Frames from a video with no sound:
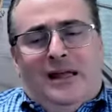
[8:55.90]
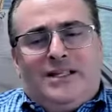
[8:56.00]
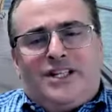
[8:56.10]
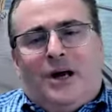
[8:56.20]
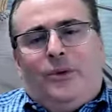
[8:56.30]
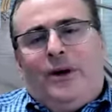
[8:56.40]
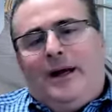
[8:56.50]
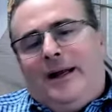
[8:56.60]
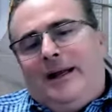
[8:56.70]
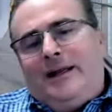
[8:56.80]
So
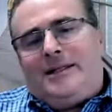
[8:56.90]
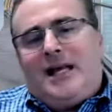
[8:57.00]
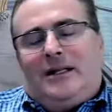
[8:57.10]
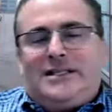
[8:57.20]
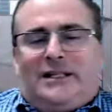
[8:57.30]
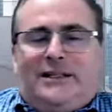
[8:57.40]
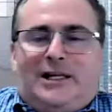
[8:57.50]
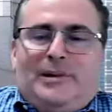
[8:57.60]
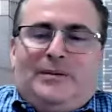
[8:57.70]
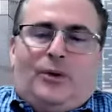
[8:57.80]
tell us a little
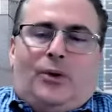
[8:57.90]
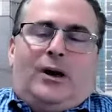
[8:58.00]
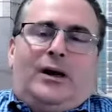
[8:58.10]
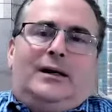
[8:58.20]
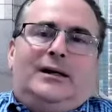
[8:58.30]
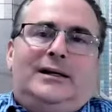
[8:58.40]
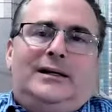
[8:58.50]
bit more